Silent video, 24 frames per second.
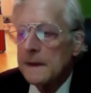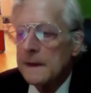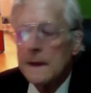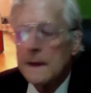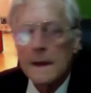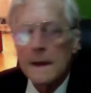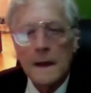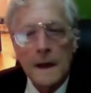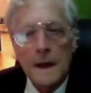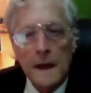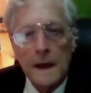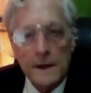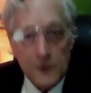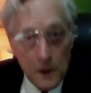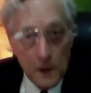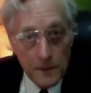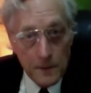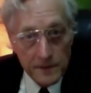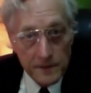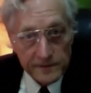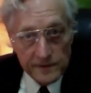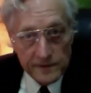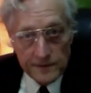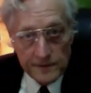I call
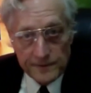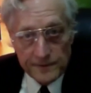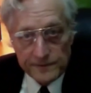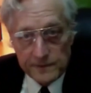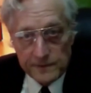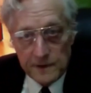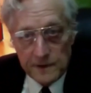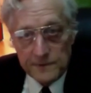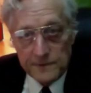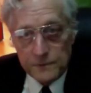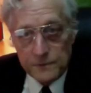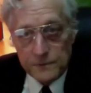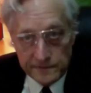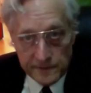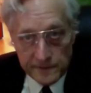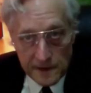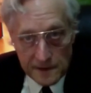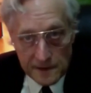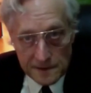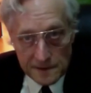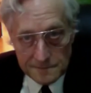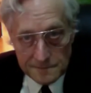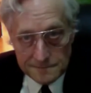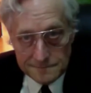myself a software designer.
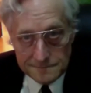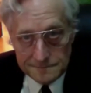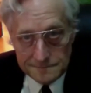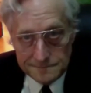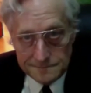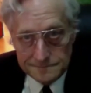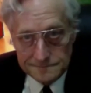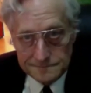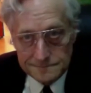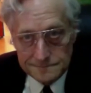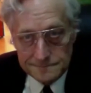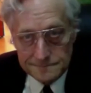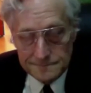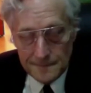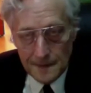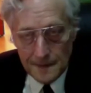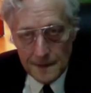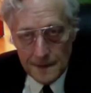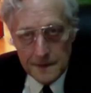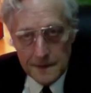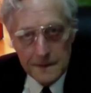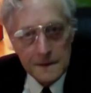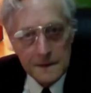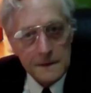
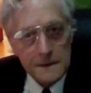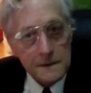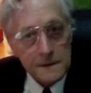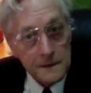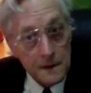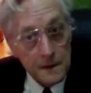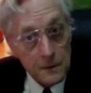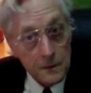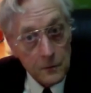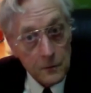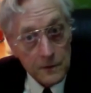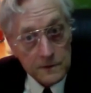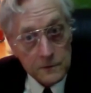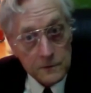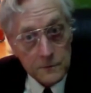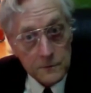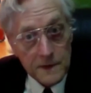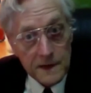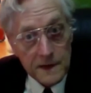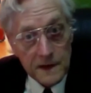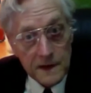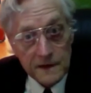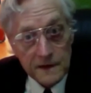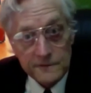Now, what you may
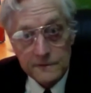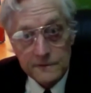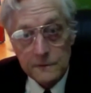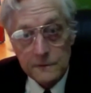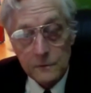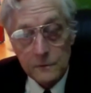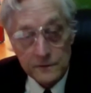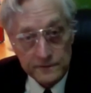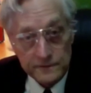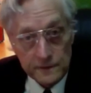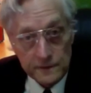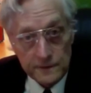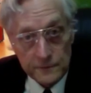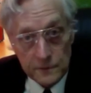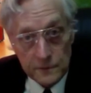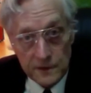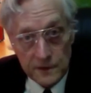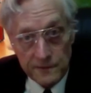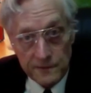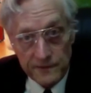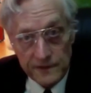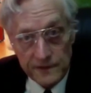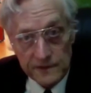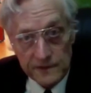ask, what software have
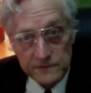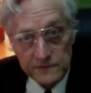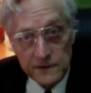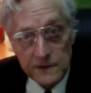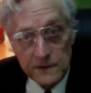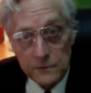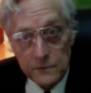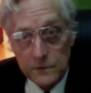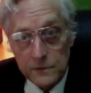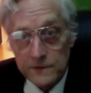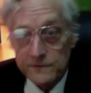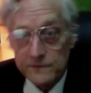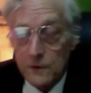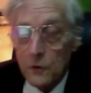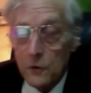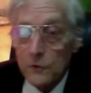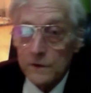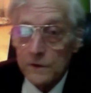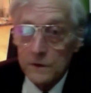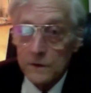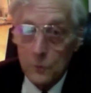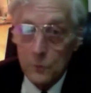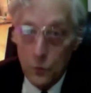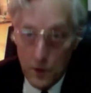I designed? Well, there's
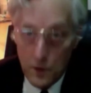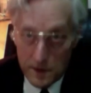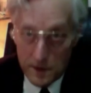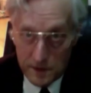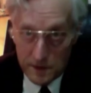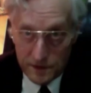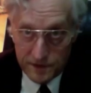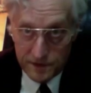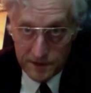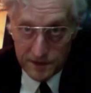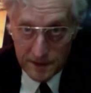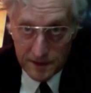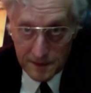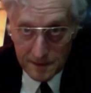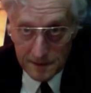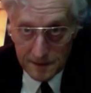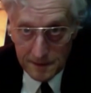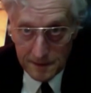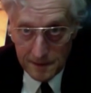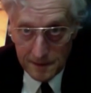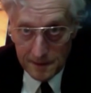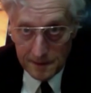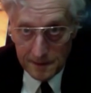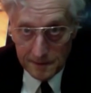only one thing
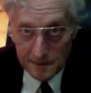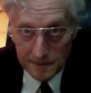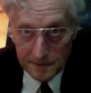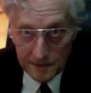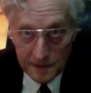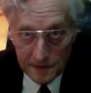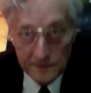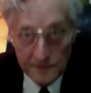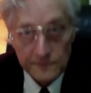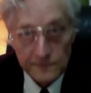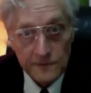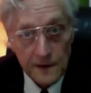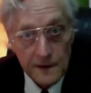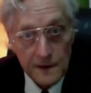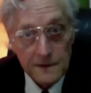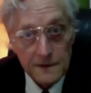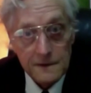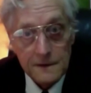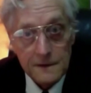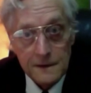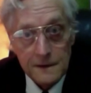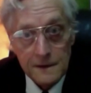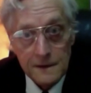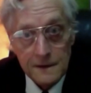that I designed
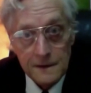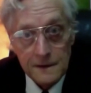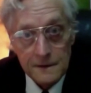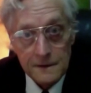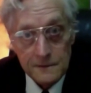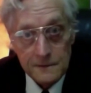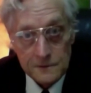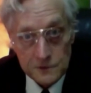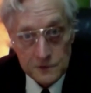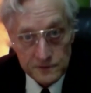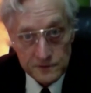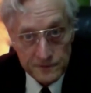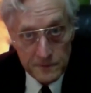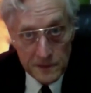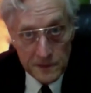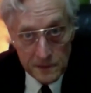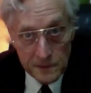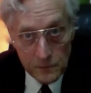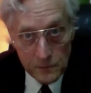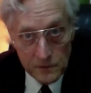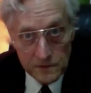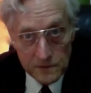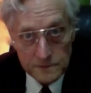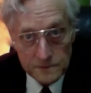that you're familiar
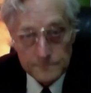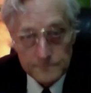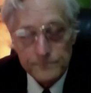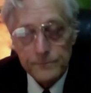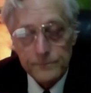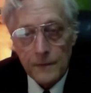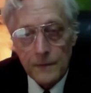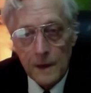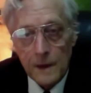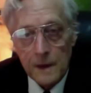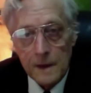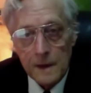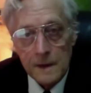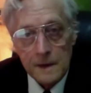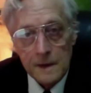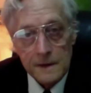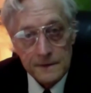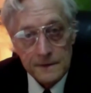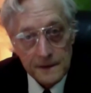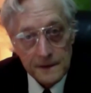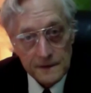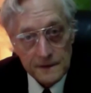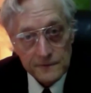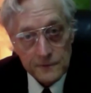with, and
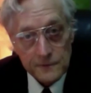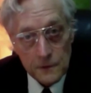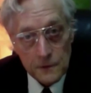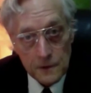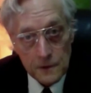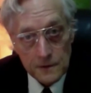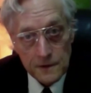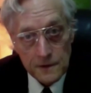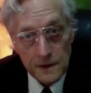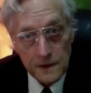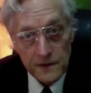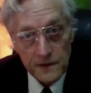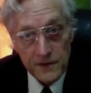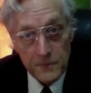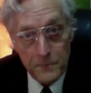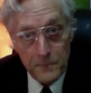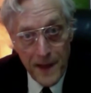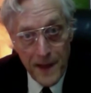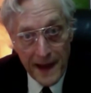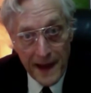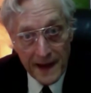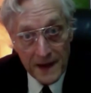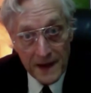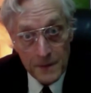that is called the
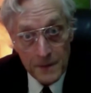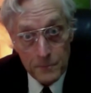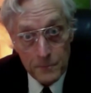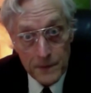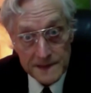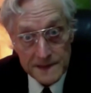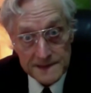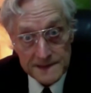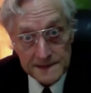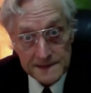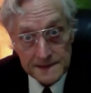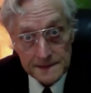back button.